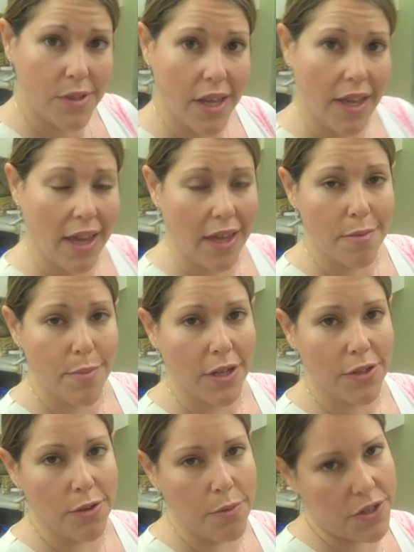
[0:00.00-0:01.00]
a hand
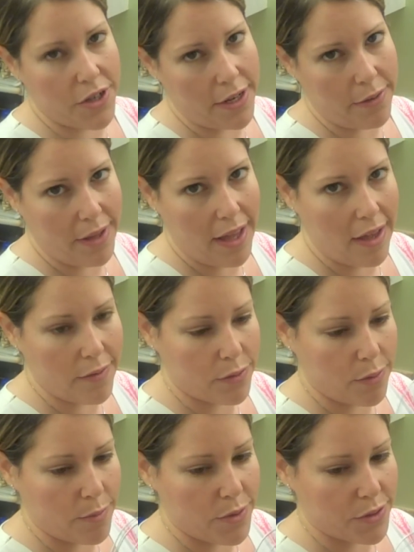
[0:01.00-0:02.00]
mixer, which I don't have,
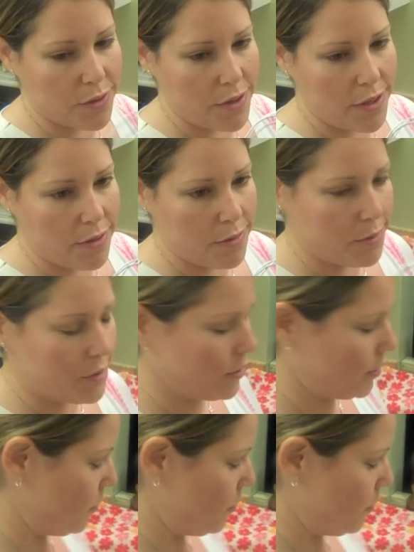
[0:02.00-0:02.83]
so I'm just going to use an